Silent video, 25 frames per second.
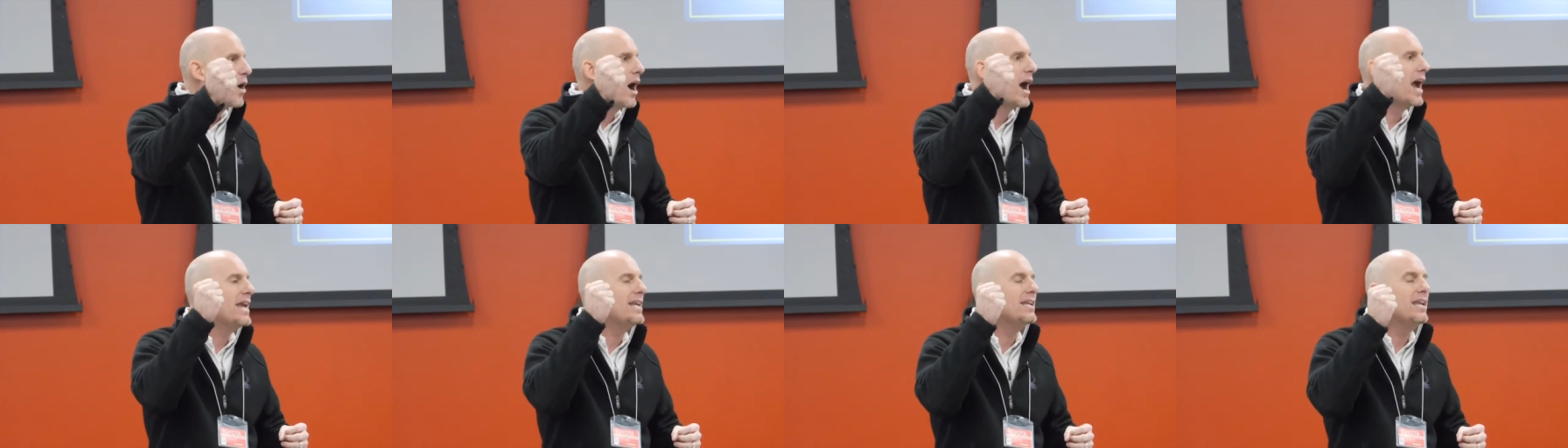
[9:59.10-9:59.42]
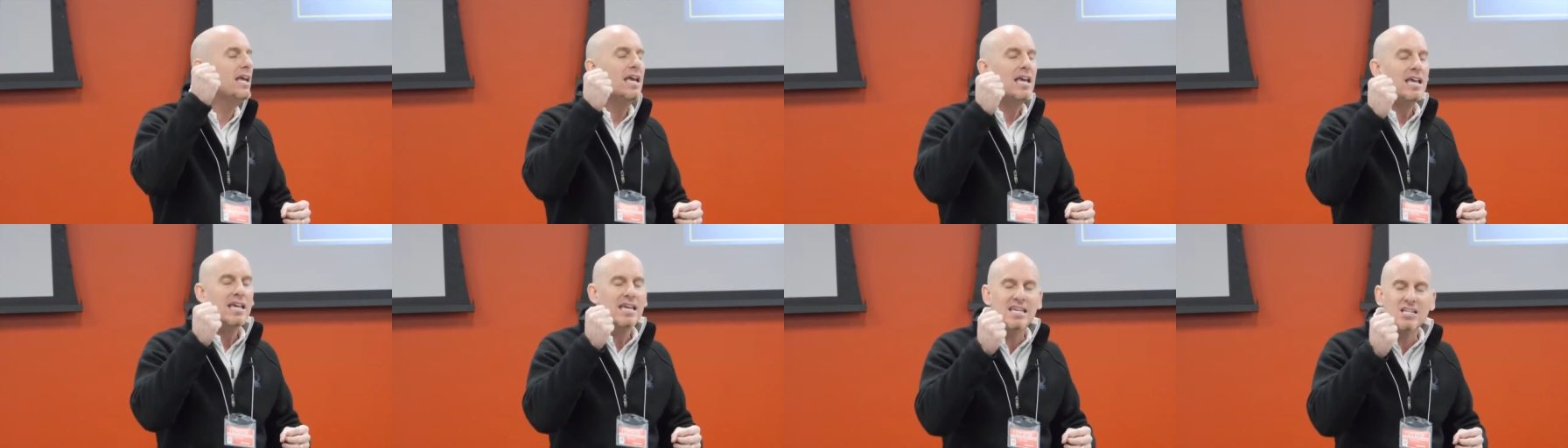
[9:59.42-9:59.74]
right,
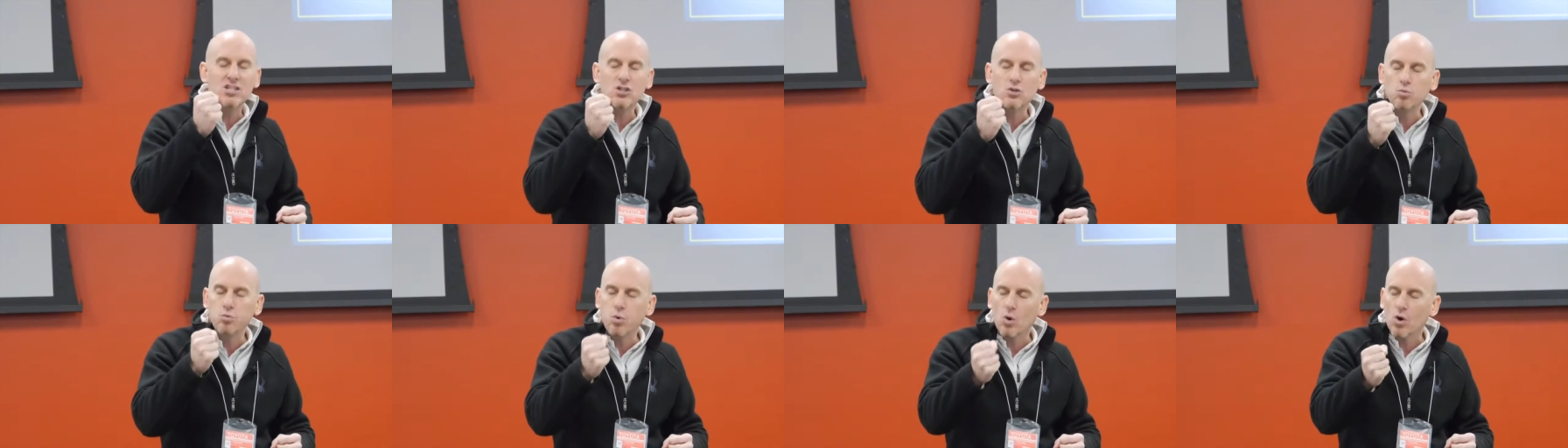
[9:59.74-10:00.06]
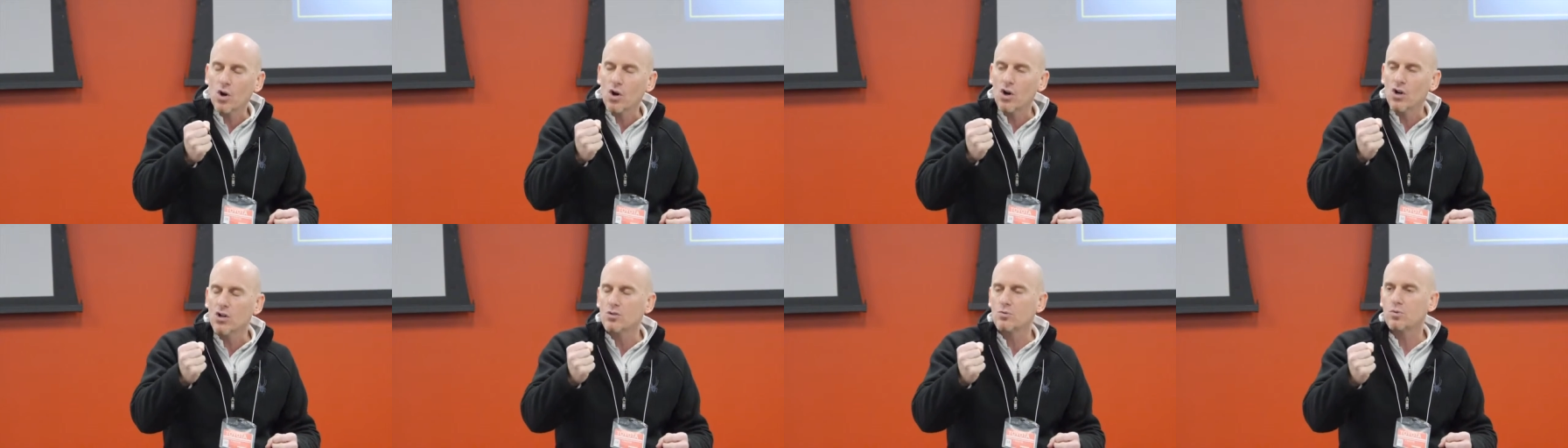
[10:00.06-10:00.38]
his
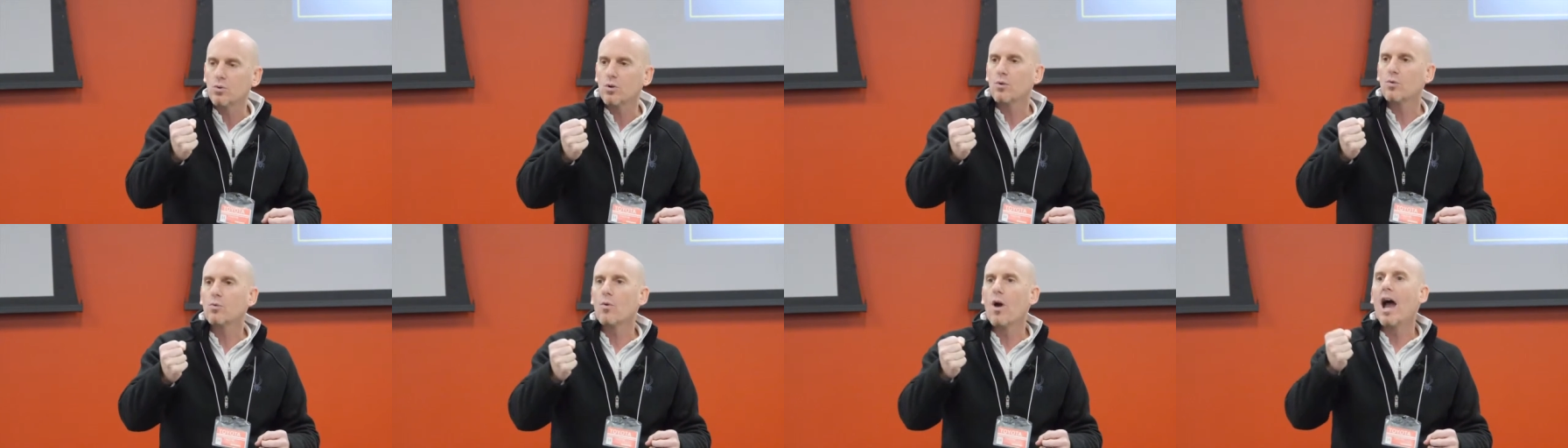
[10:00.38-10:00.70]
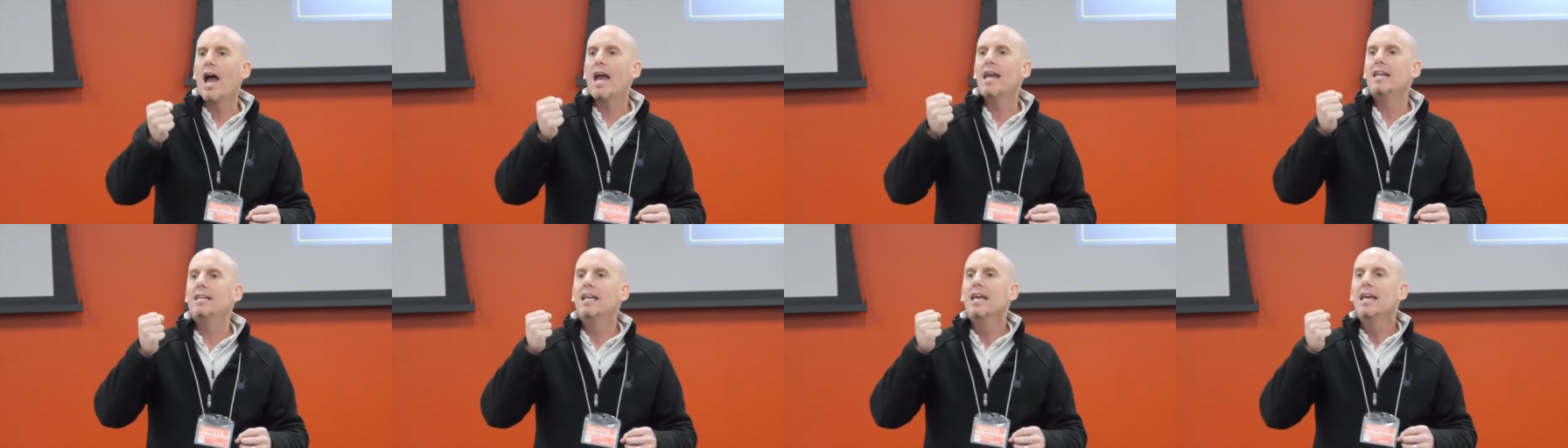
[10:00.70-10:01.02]
words were
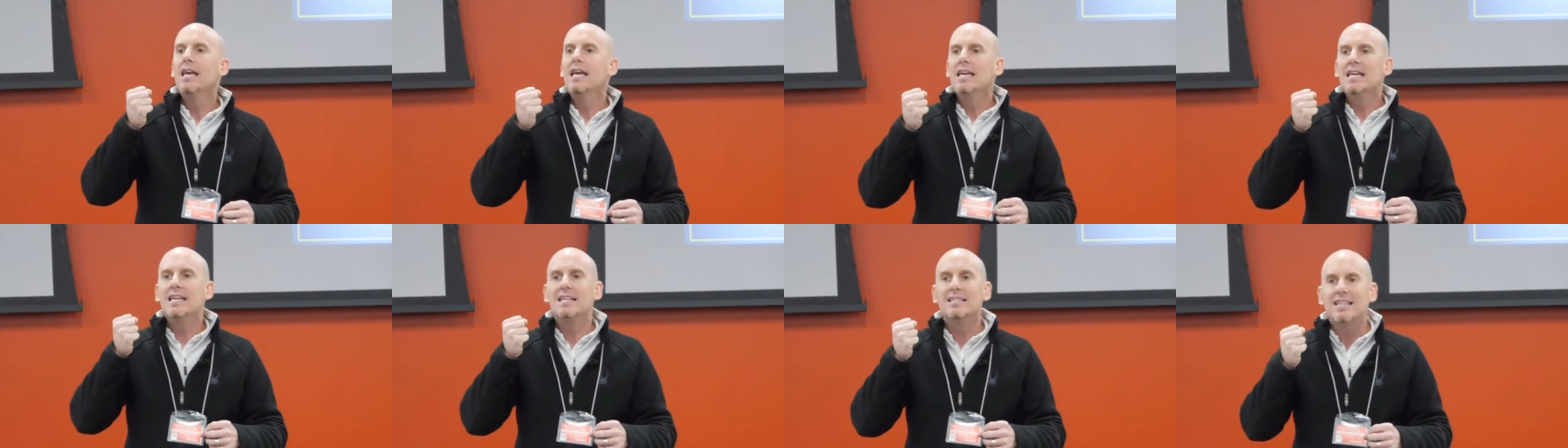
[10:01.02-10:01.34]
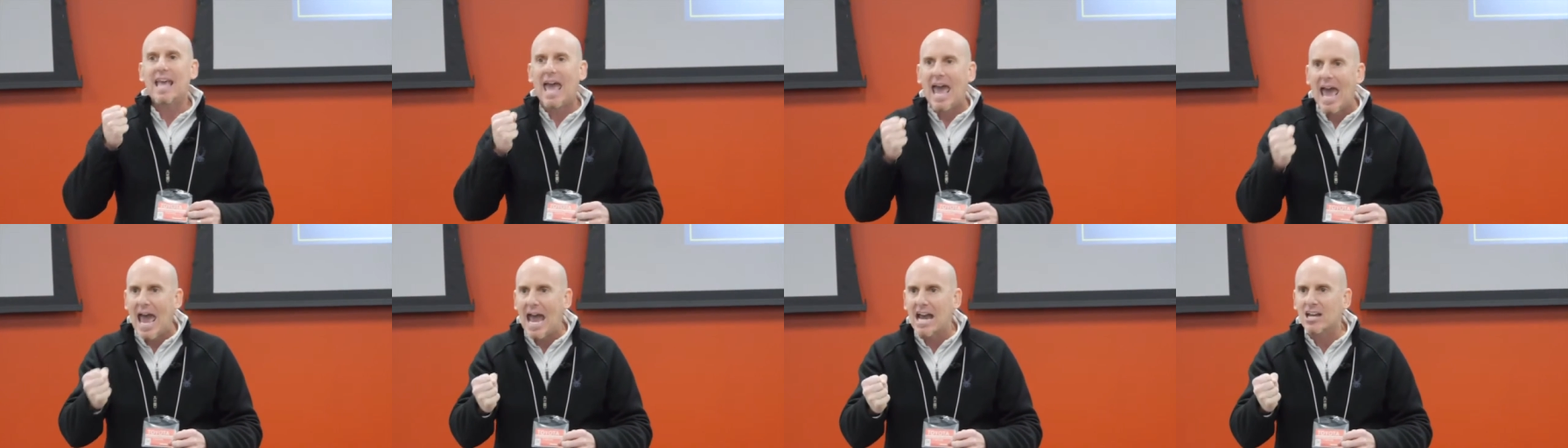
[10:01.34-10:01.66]
right,
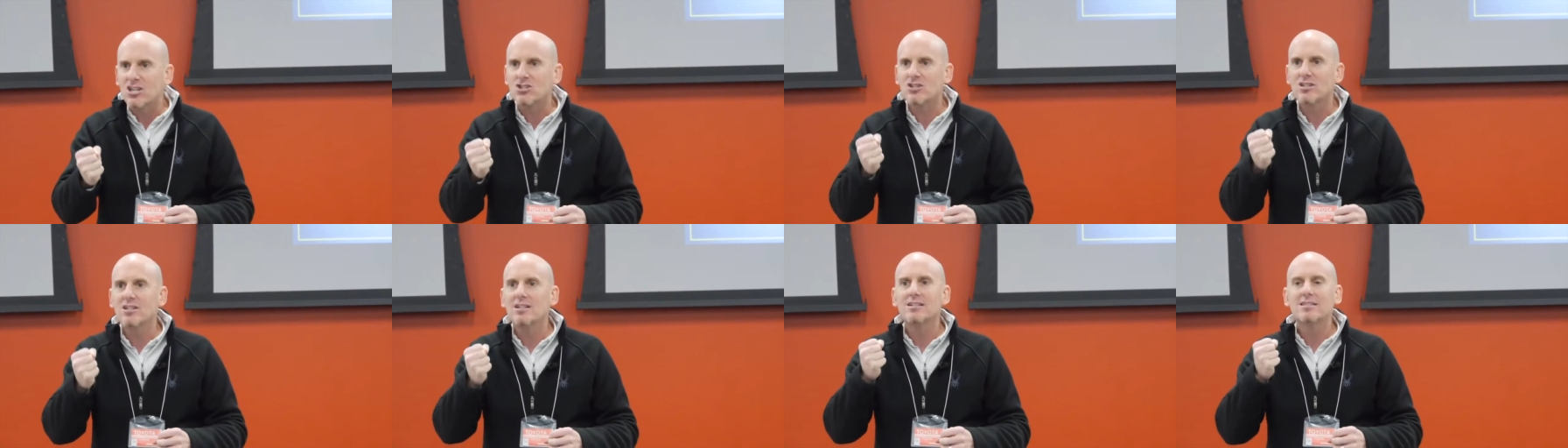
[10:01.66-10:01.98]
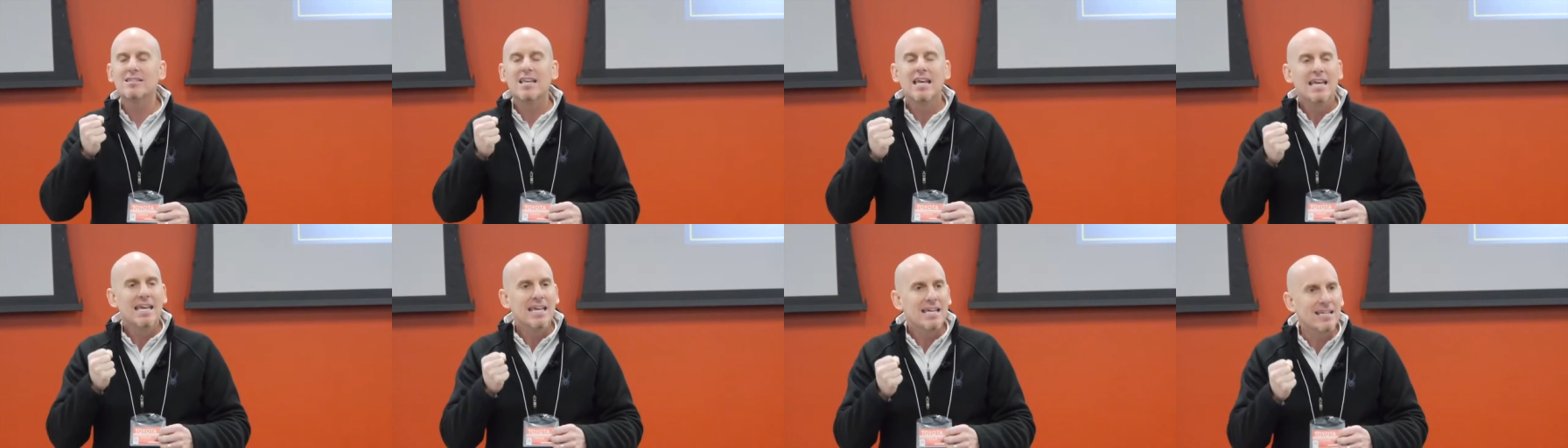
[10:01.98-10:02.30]
his
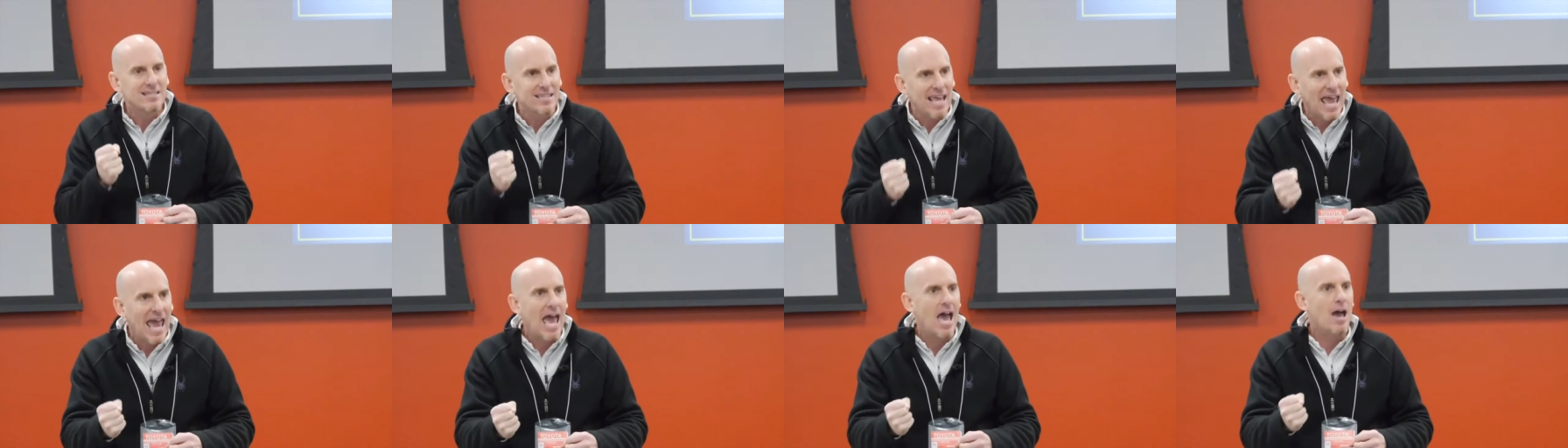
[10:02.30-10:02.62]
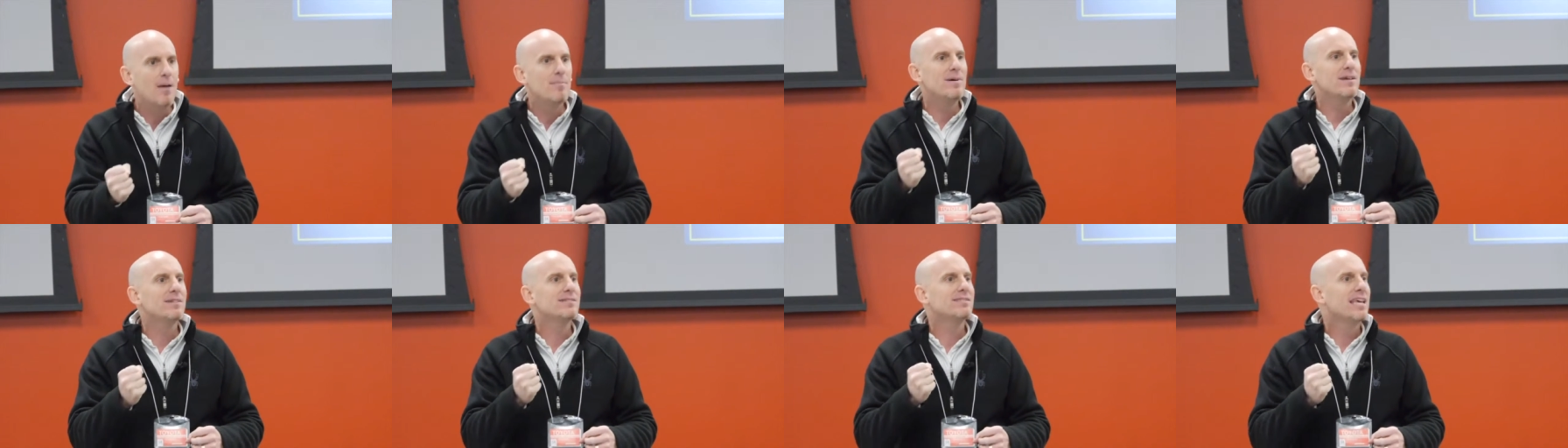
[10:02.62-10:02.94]
actions, his
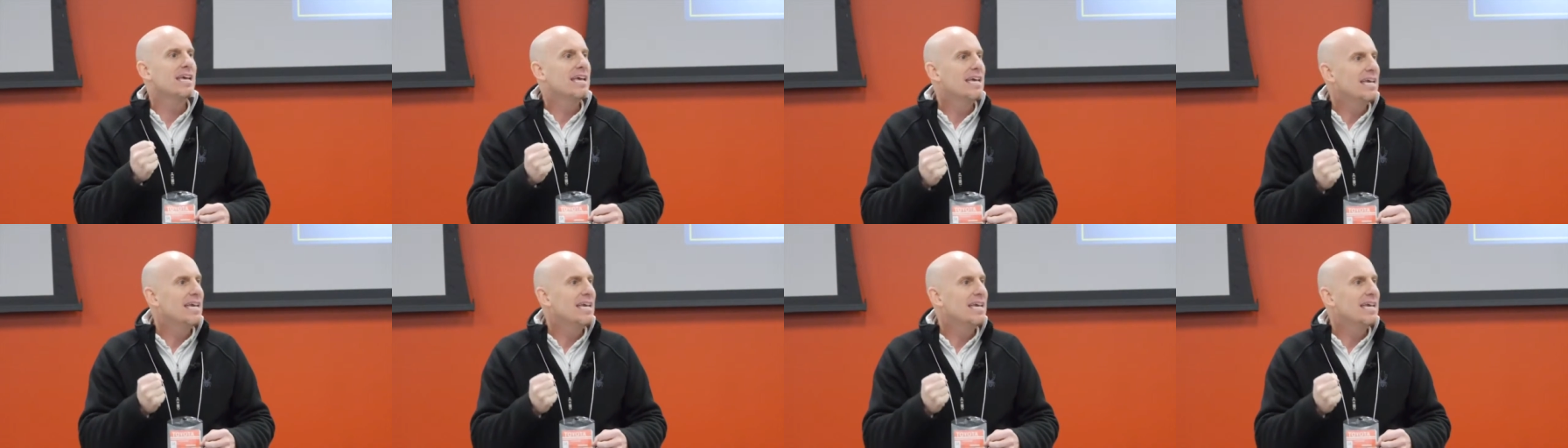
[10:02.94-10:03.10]
habits,